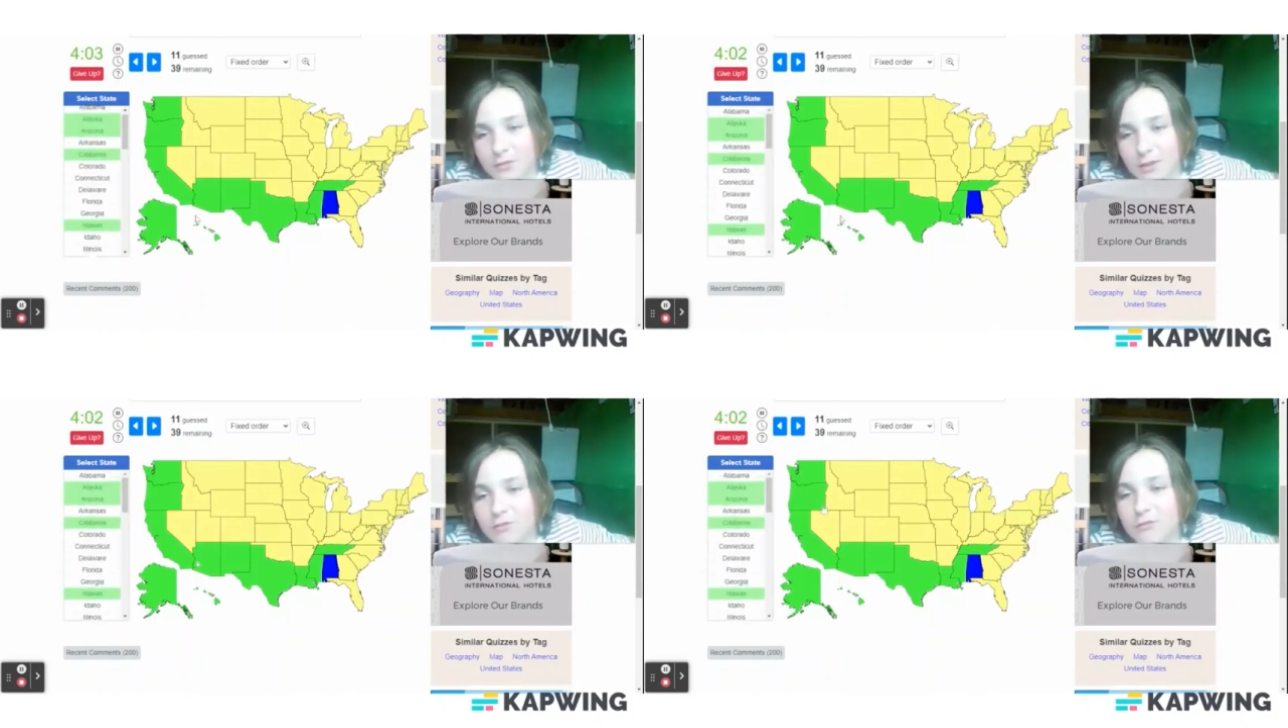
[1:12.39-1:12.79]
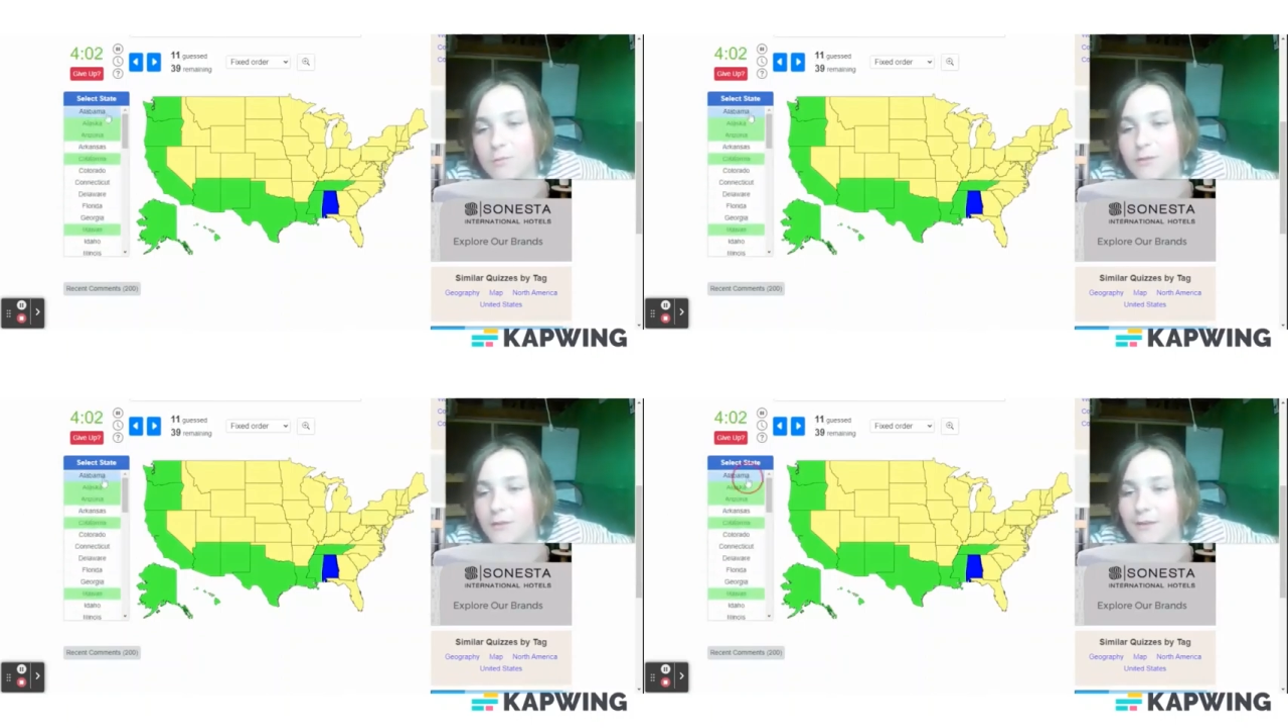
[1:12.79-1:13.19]
I should
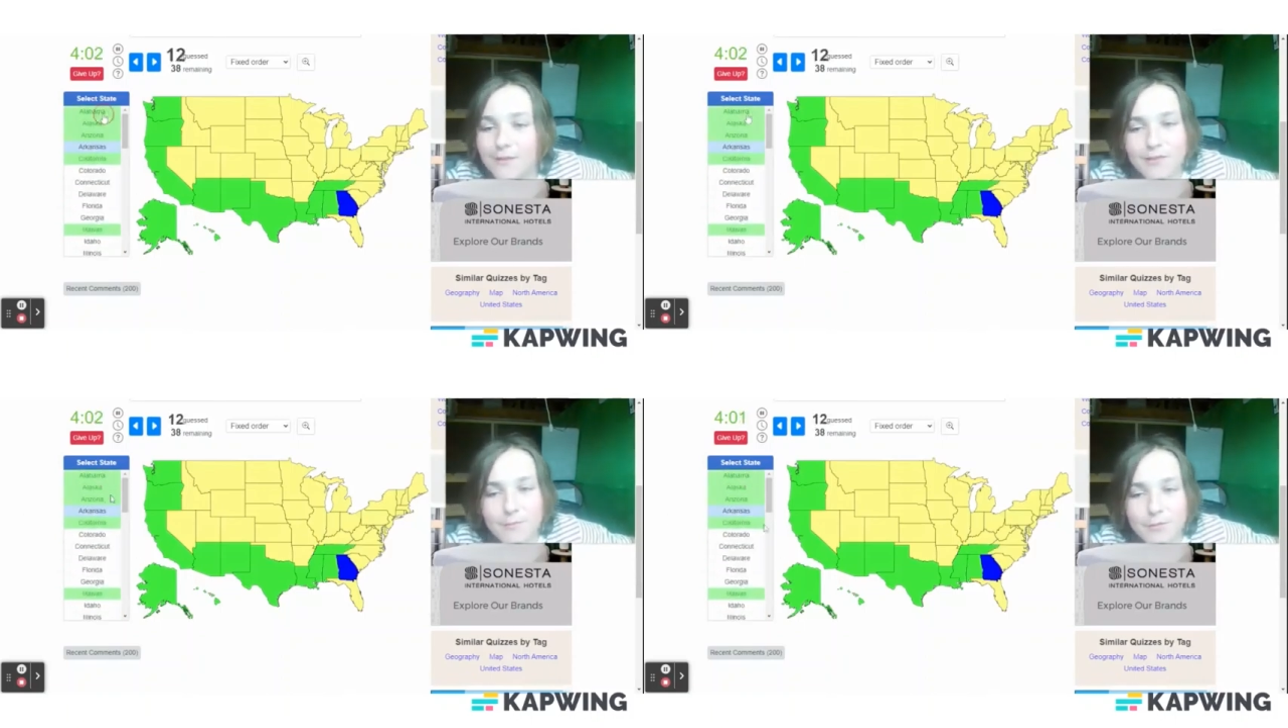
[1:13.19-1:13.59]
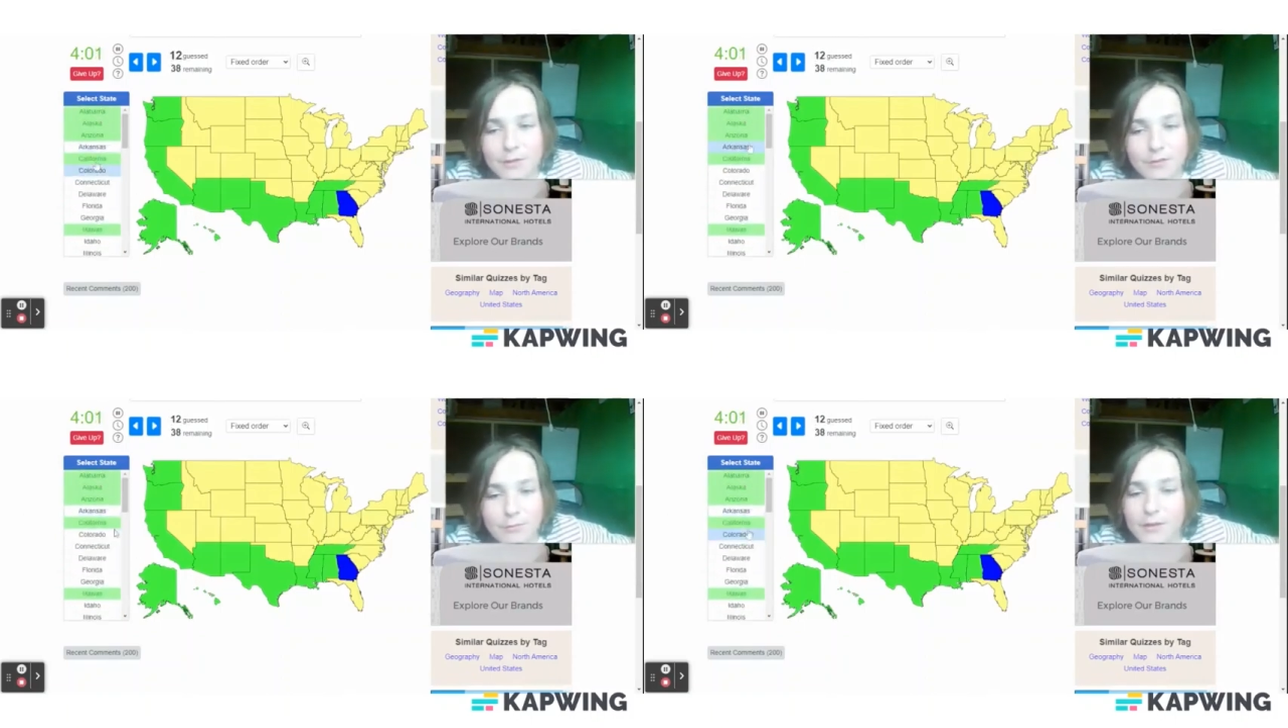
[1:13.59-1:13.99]
be looking at some
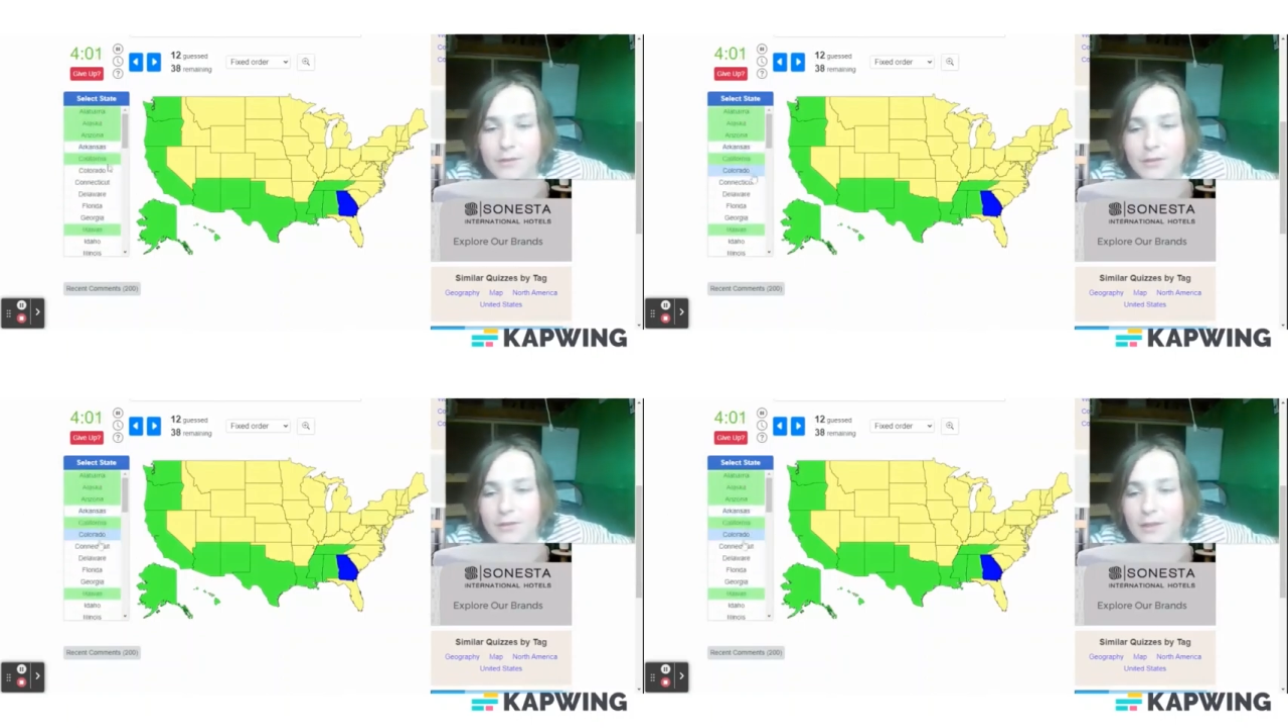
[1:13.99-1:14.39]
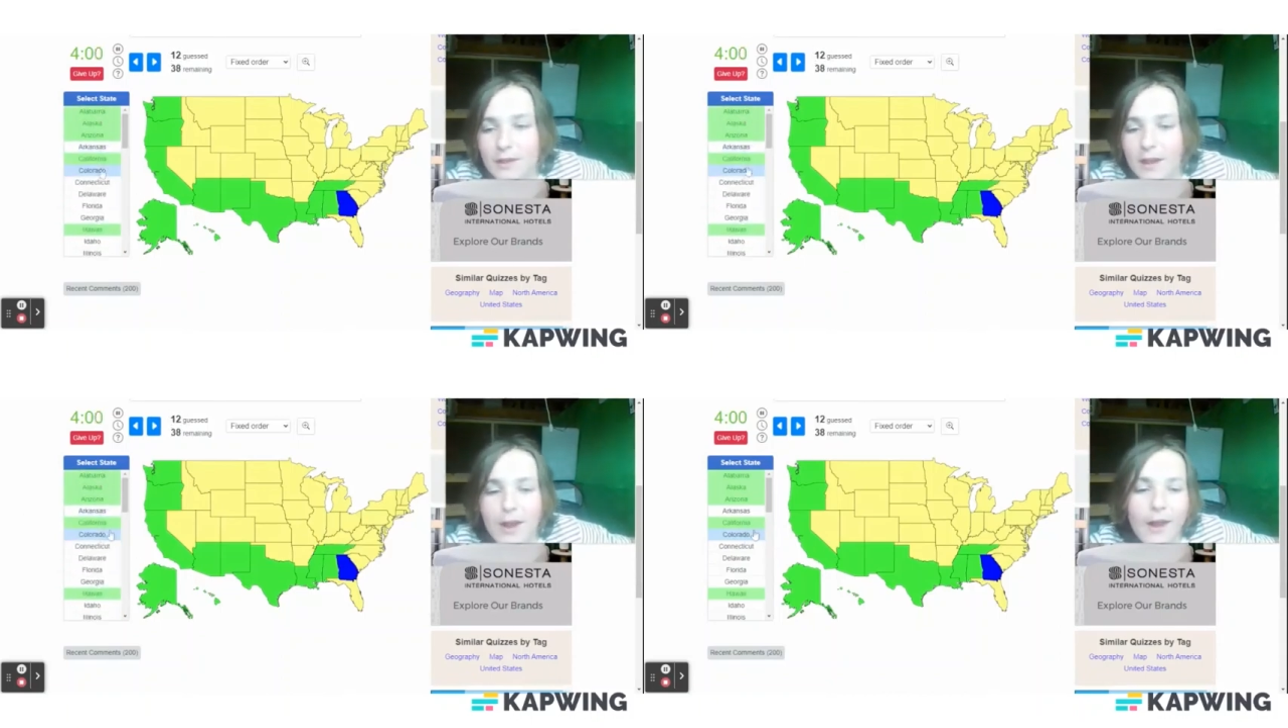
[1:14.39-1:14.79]
place, but I
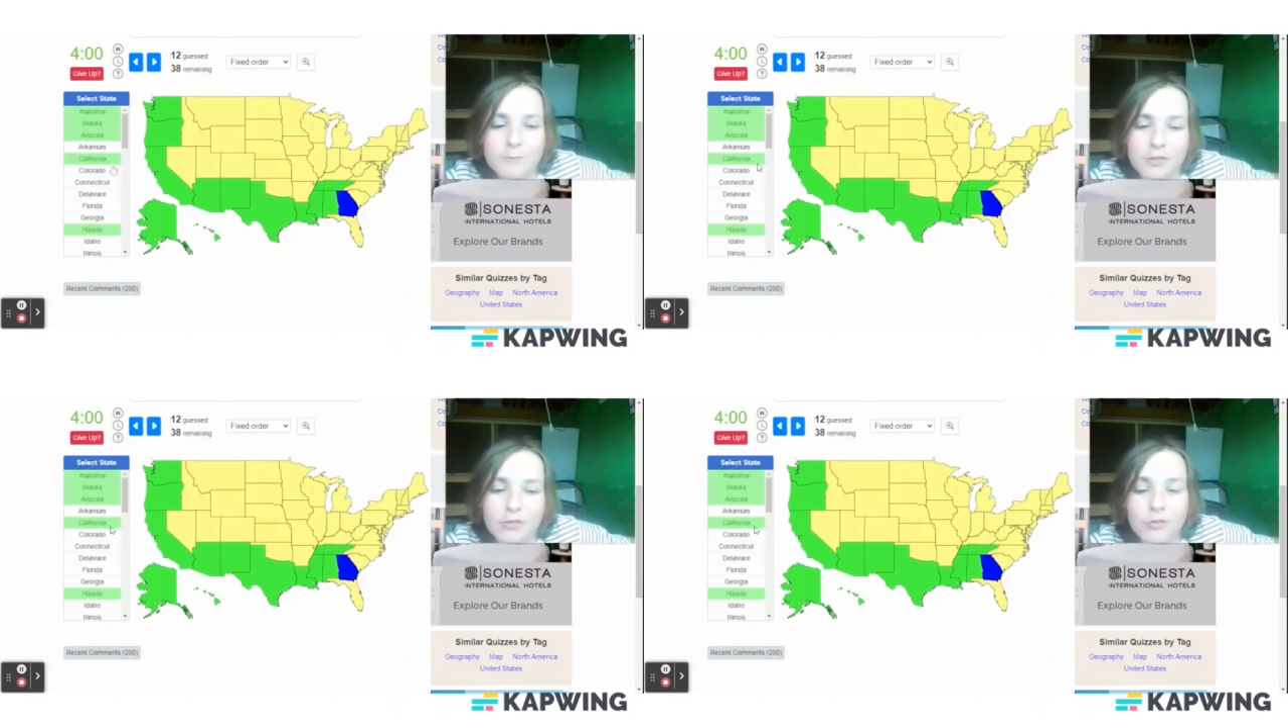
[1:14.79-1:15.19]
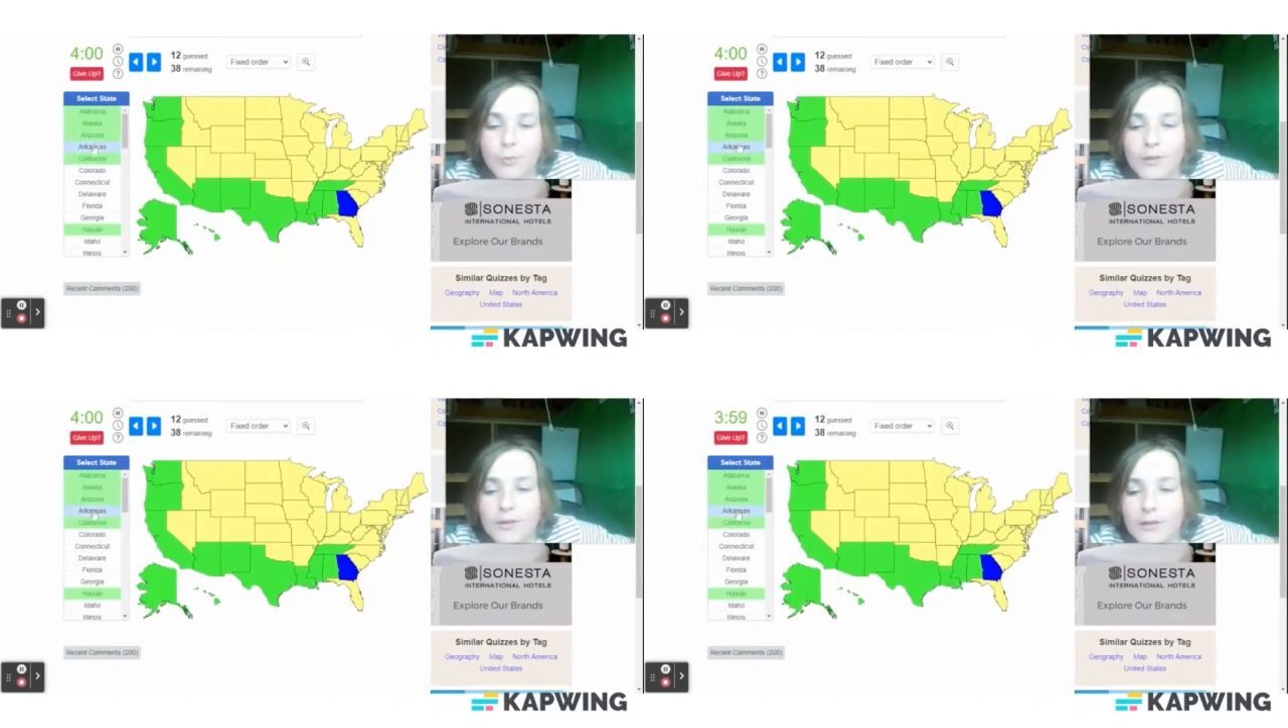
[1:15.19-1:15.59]
can't. I'm
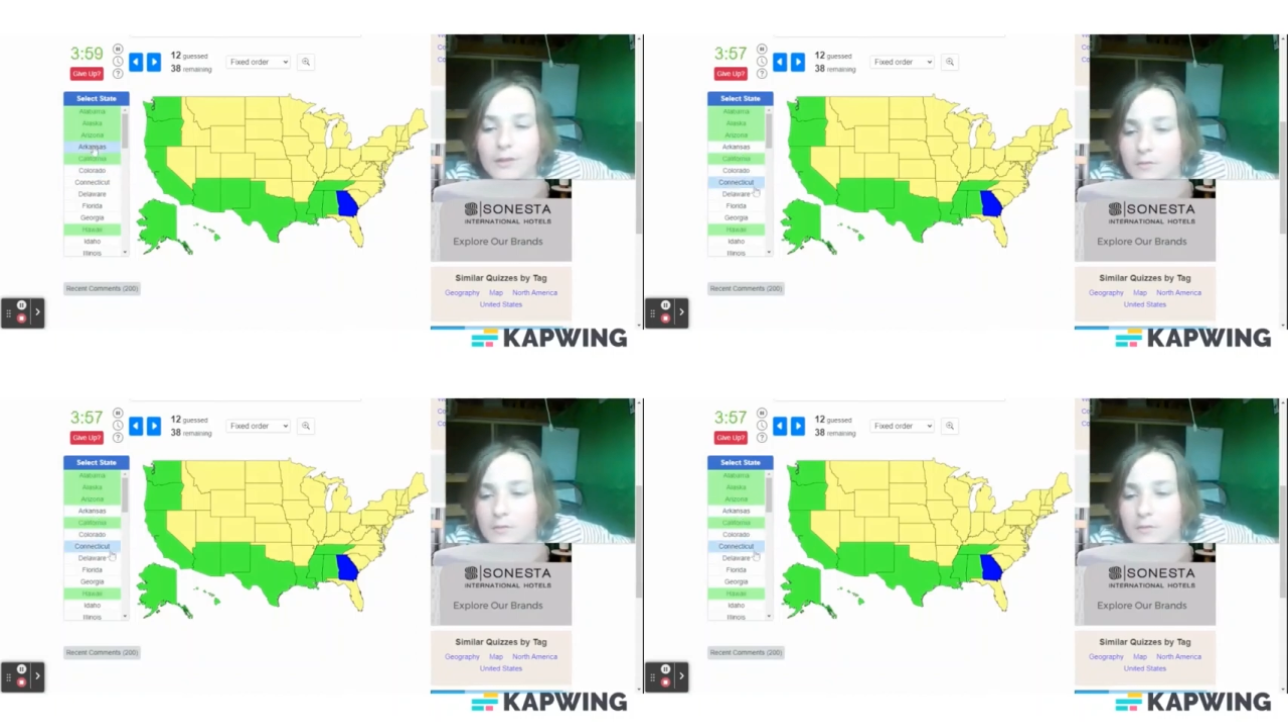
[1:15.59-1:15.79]
stupid.